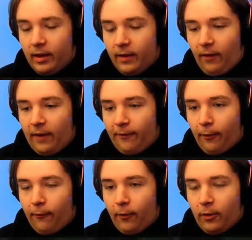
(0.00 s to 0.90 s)
The
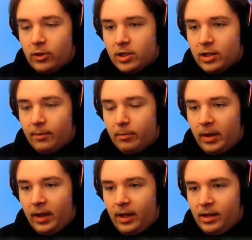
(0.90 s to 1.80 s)
501st
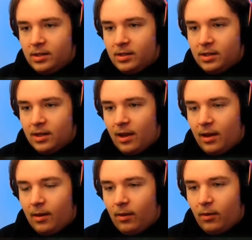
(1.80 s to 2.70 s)
paints?
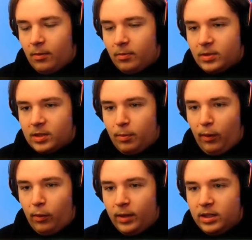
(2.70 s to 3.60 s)
Or just
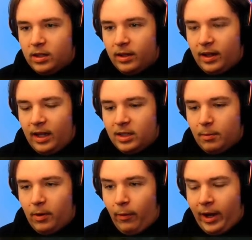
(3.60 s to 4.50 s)
blue ones? That has to
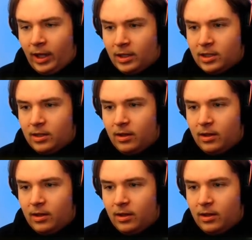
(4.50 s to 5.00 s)
be Rex.